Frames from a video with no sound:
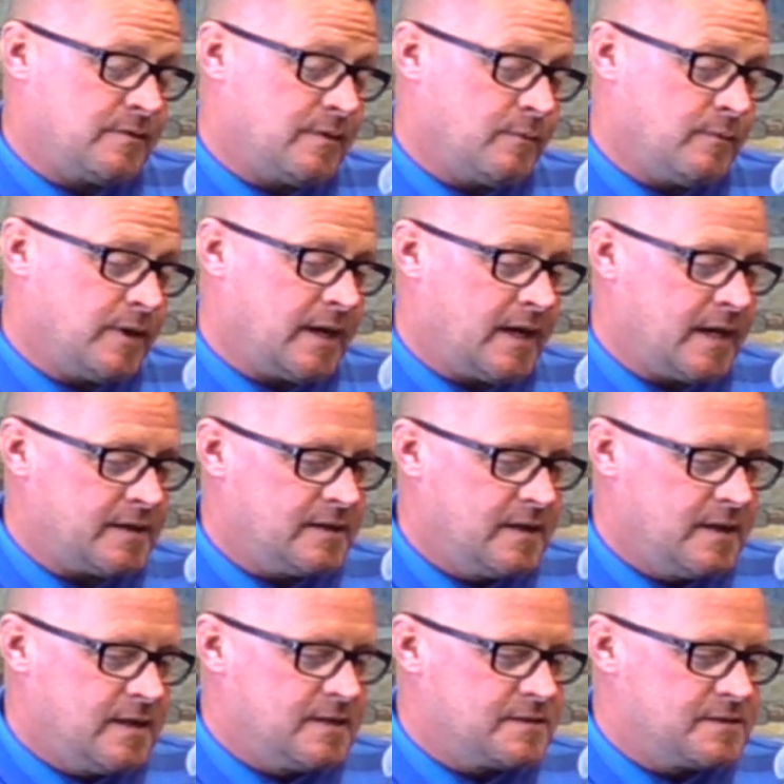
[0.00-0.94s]
And then we got
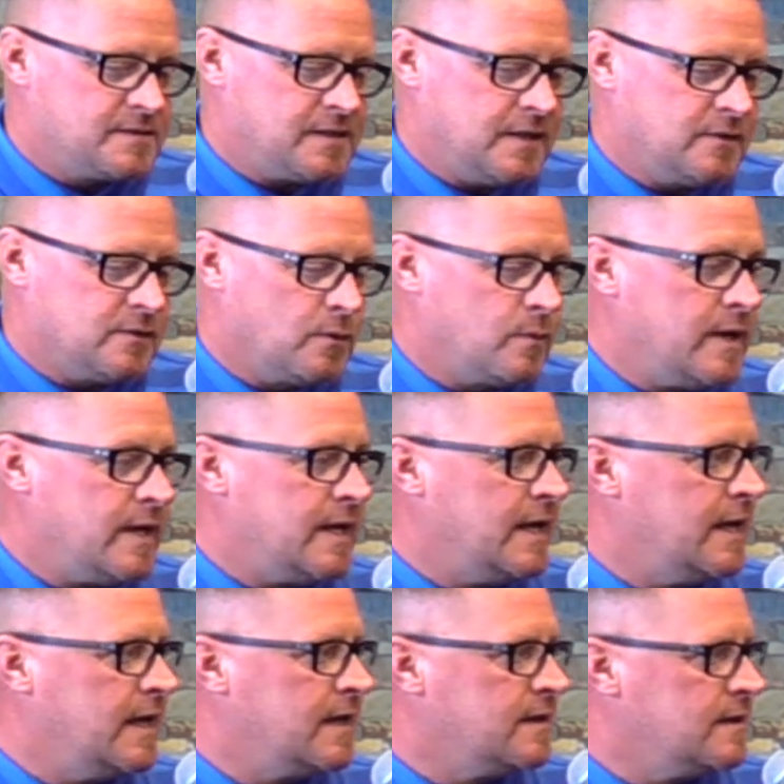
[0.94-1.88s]
senior
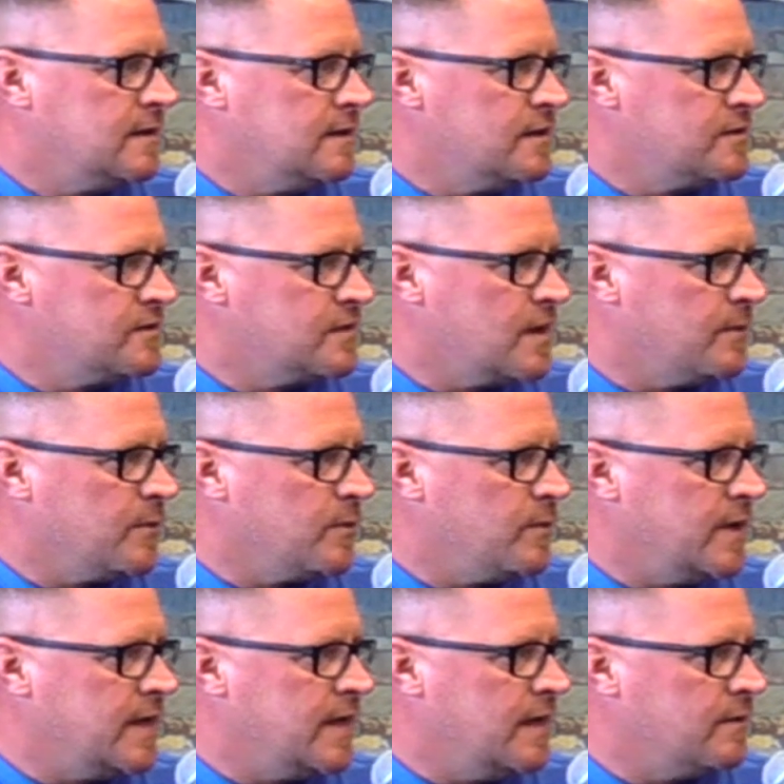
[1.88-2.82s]
weekend this coming
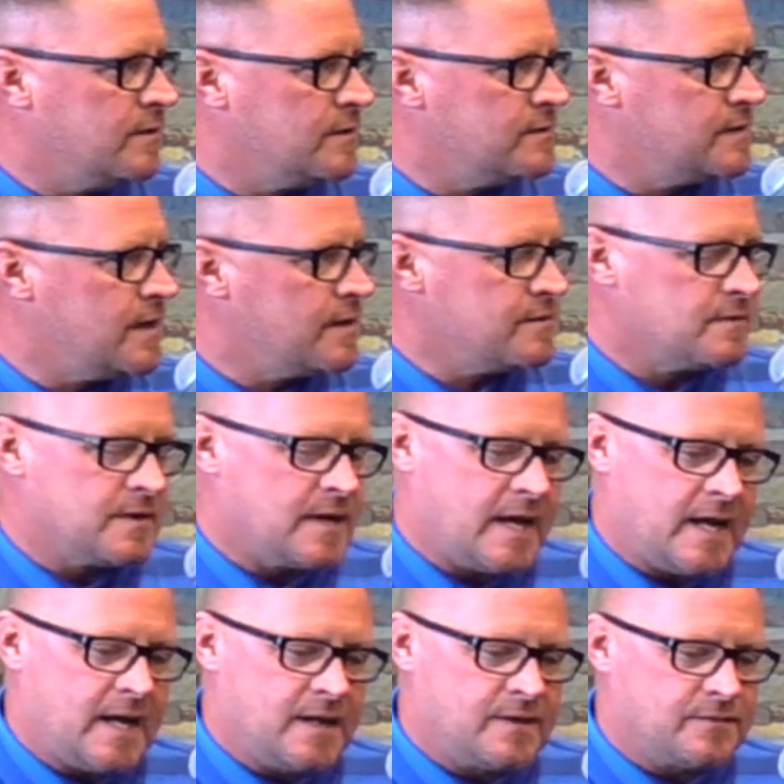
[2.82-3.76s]
weekend with Southern
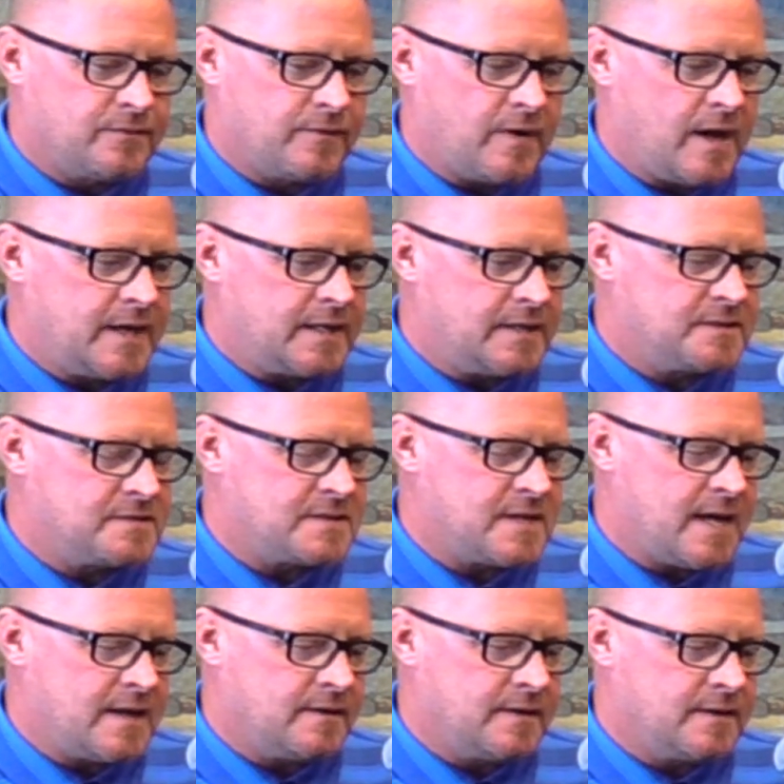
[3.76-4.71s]
Naz Friday and
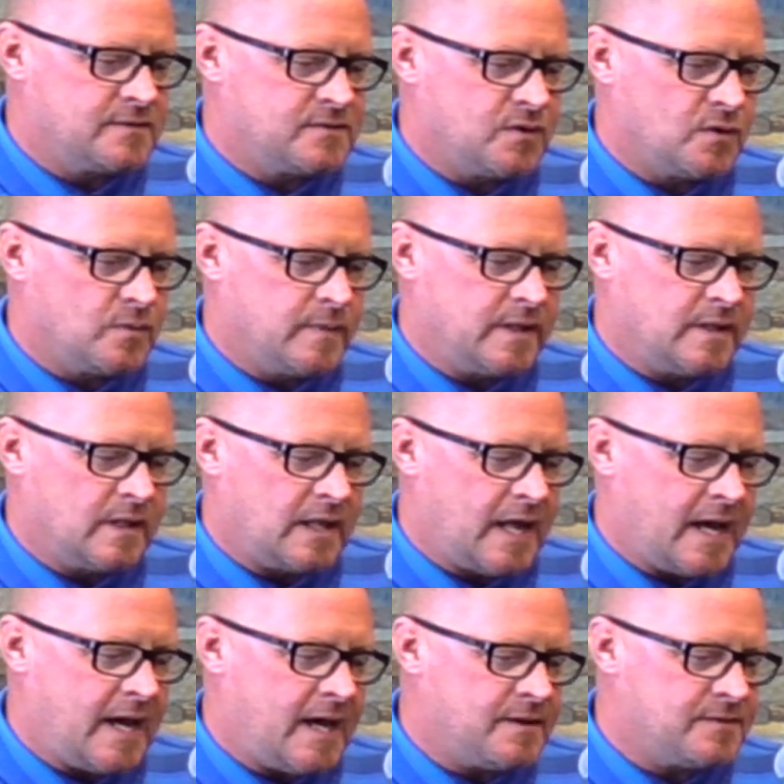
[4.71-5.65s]
Saturday, so it'll be the
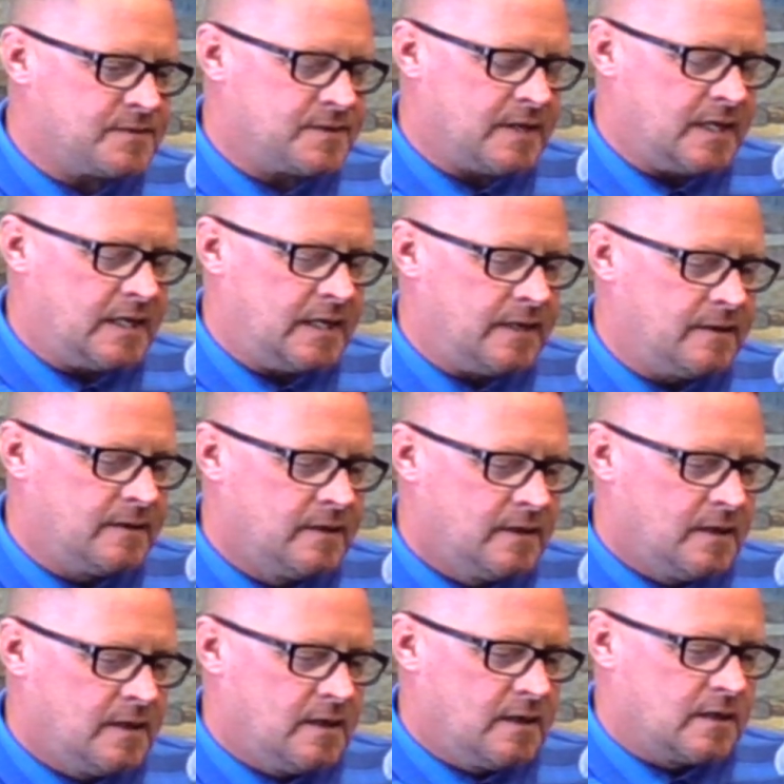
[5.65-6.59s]
last
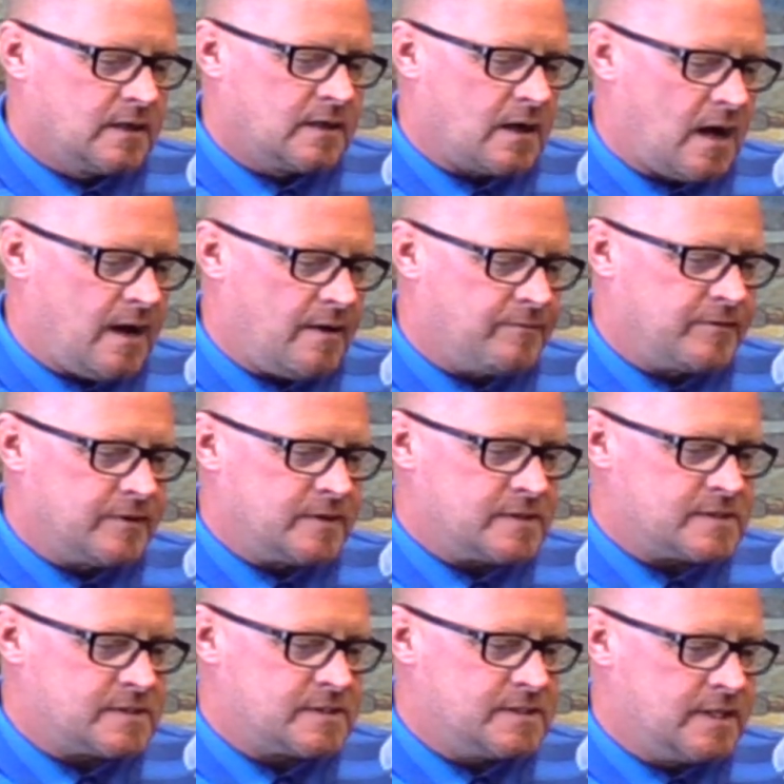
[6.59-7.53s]

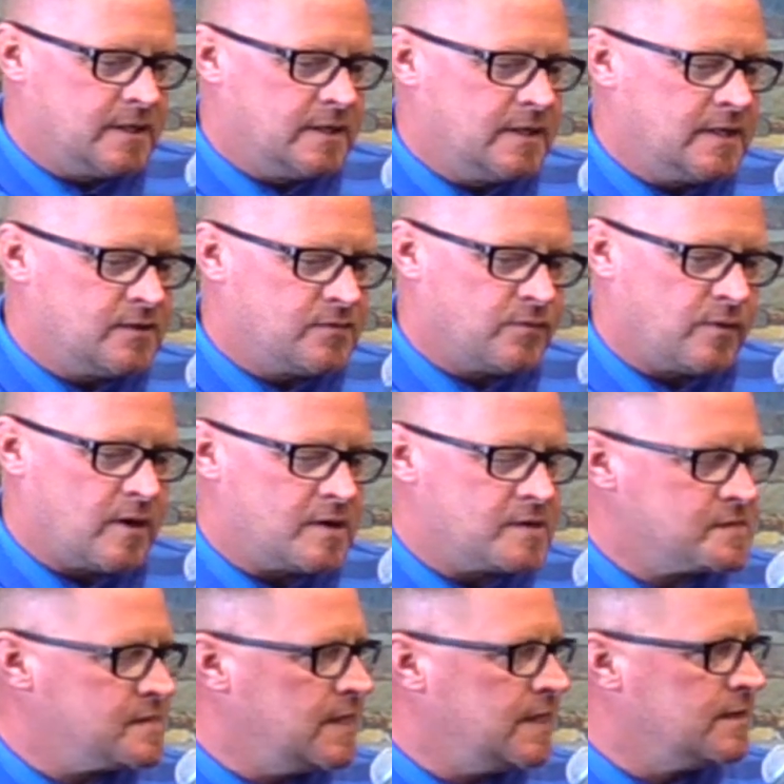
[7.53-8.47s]
conference series for our
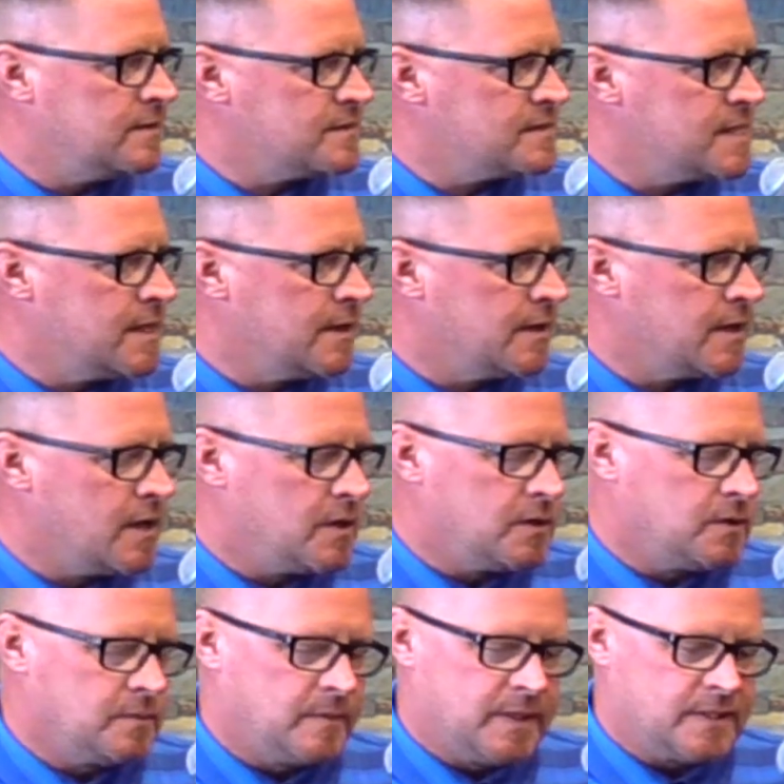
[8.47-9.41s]
seniors here at
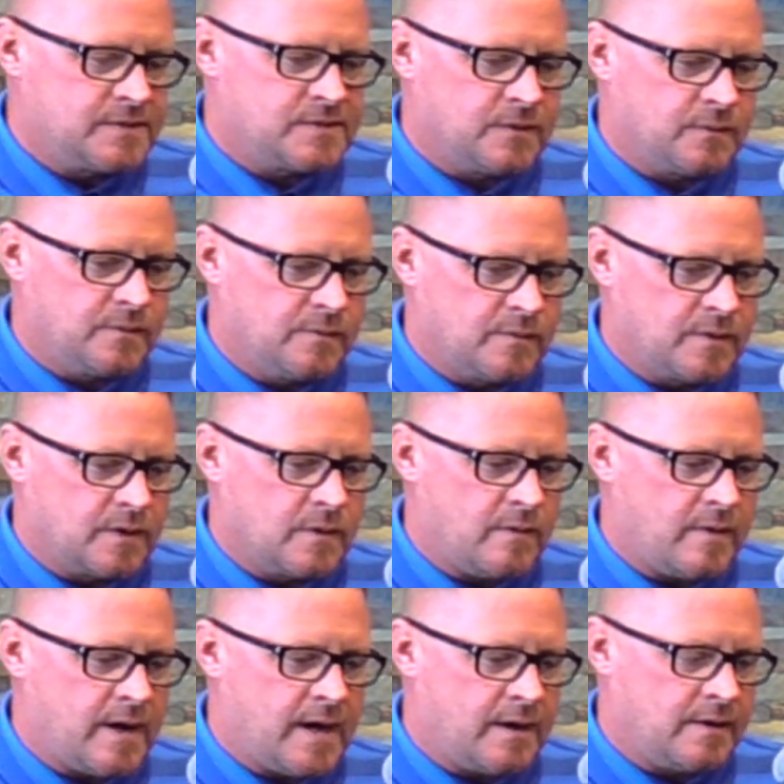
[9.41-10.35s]
home, and so we want to
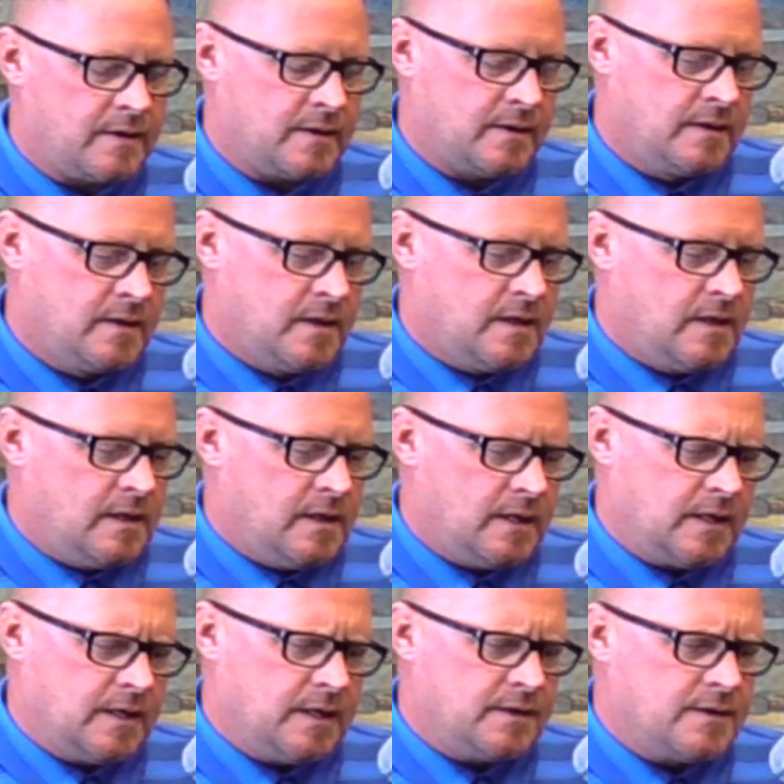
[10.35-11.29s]
go out on
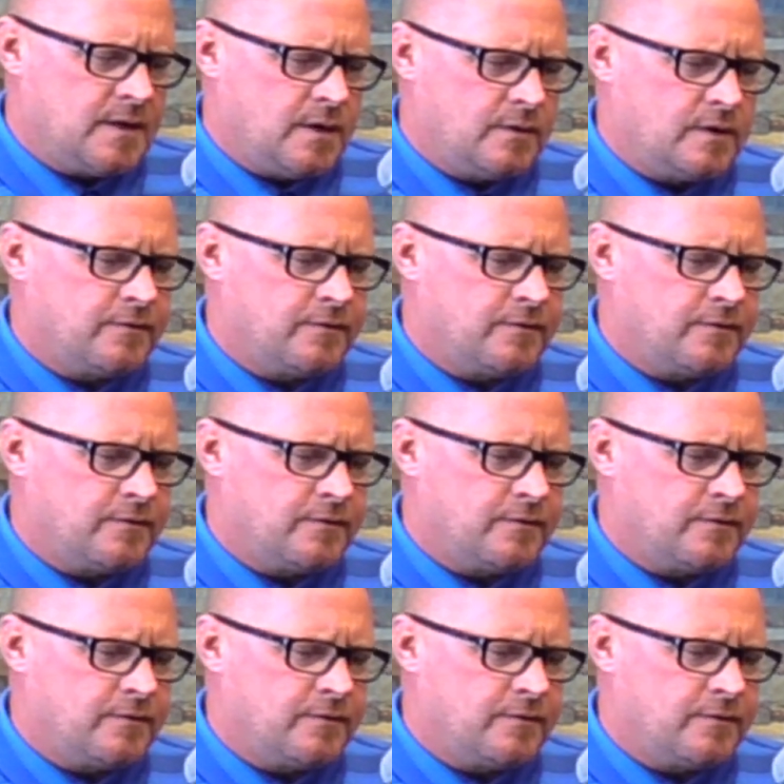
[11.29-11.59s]
a good note.